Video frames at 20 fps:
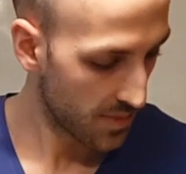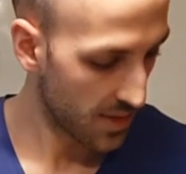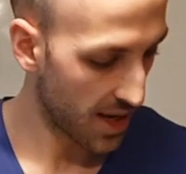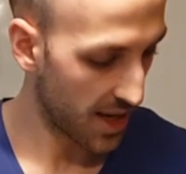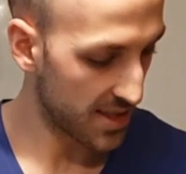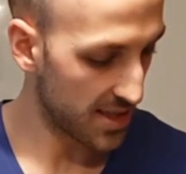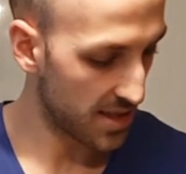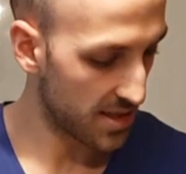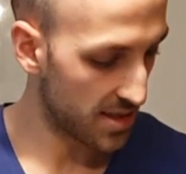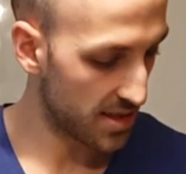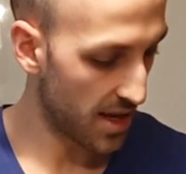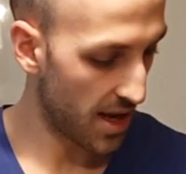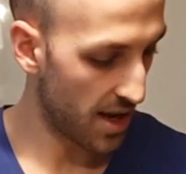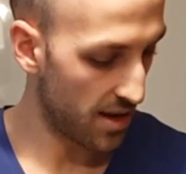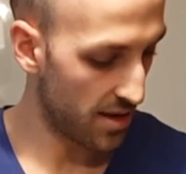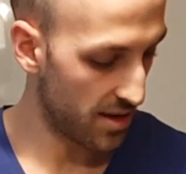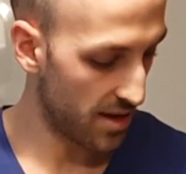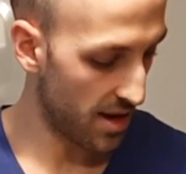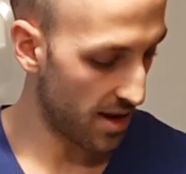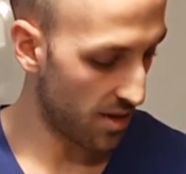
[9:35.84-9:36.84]
as I
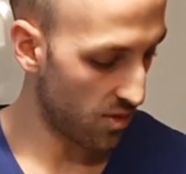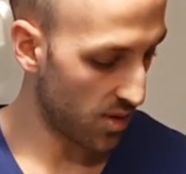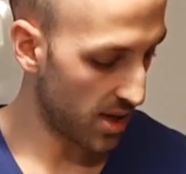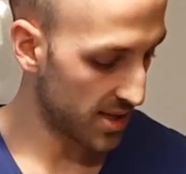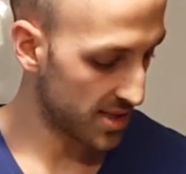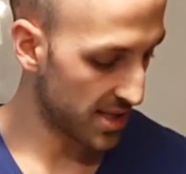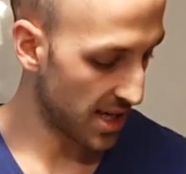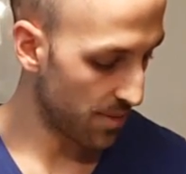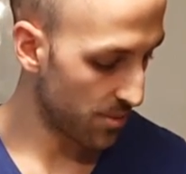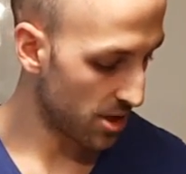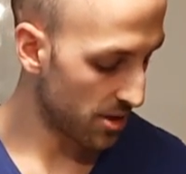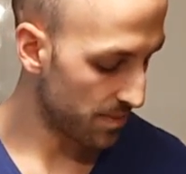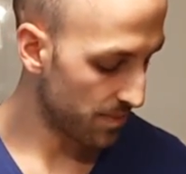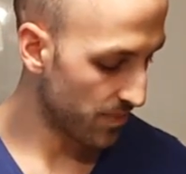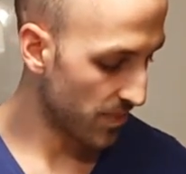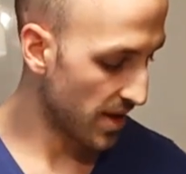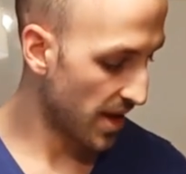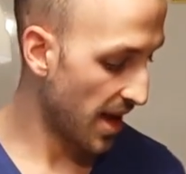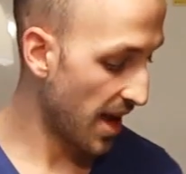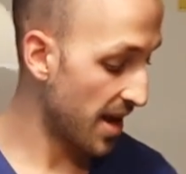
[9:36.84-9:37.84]
said, yeah, wild
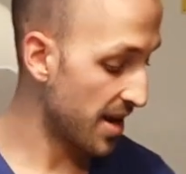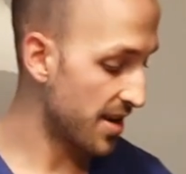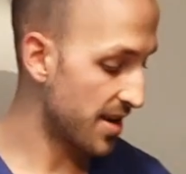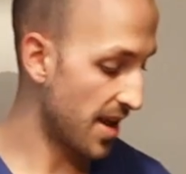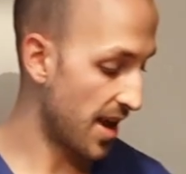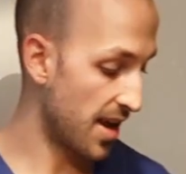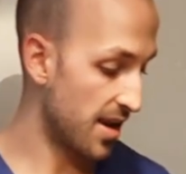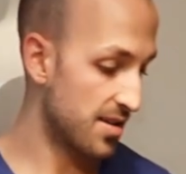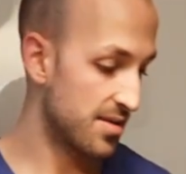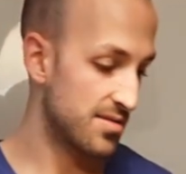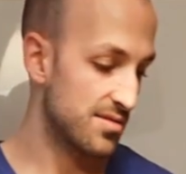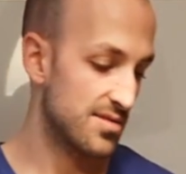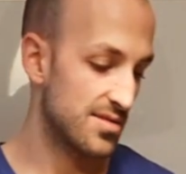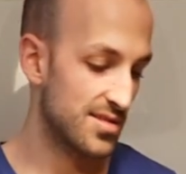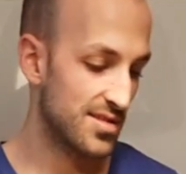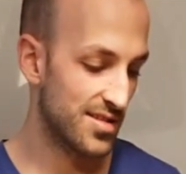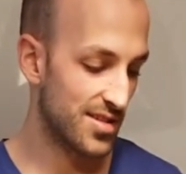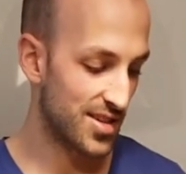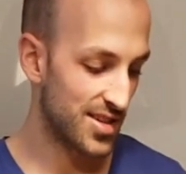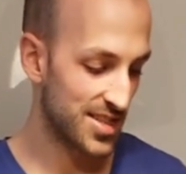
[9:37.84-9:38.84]
salmon. And then
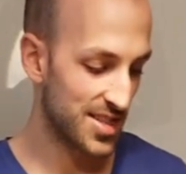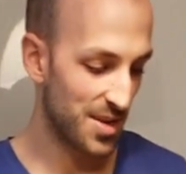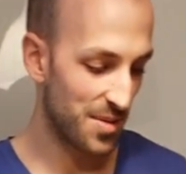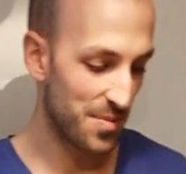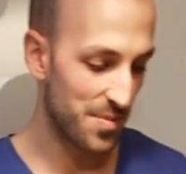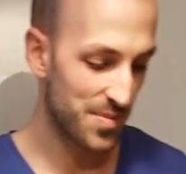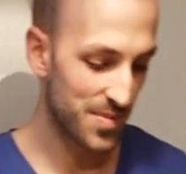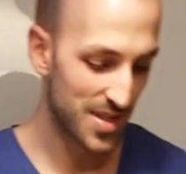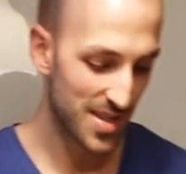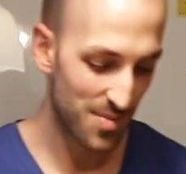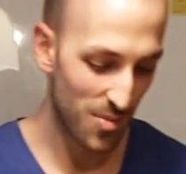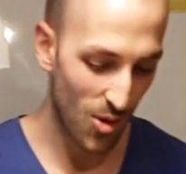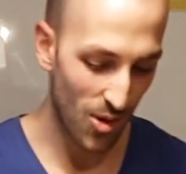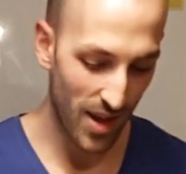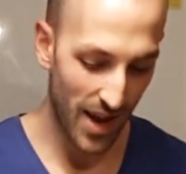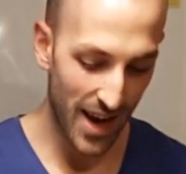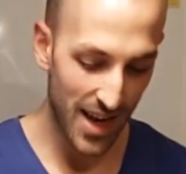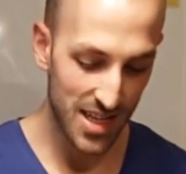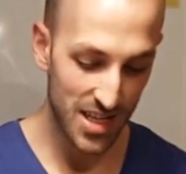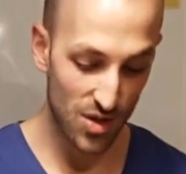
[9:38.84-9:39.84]
there are some small
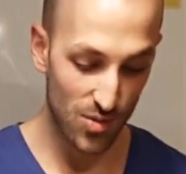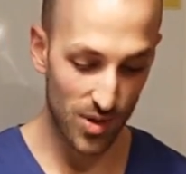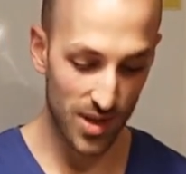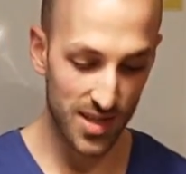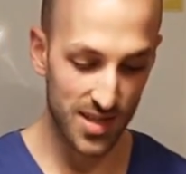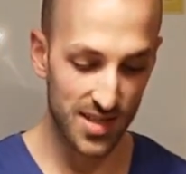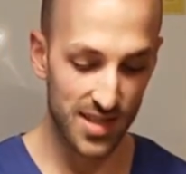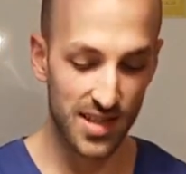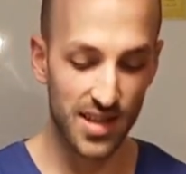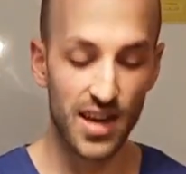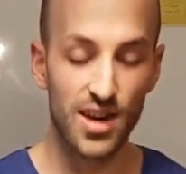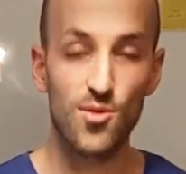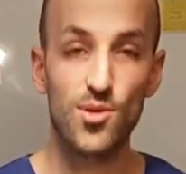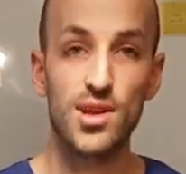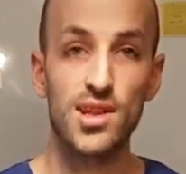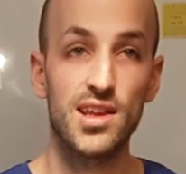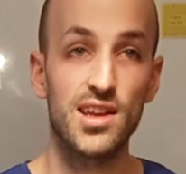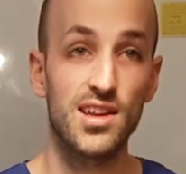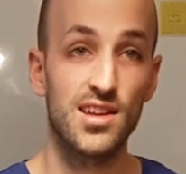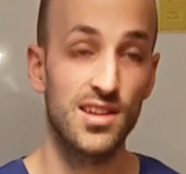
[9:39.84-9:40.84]
extras that I
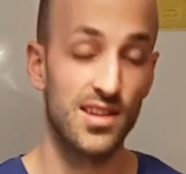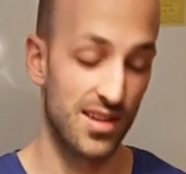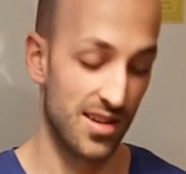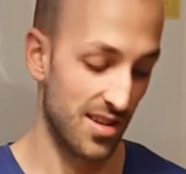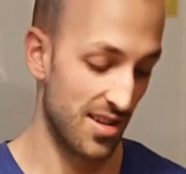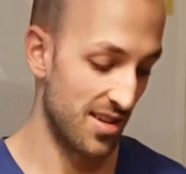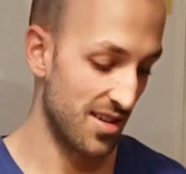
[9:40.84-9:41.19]
really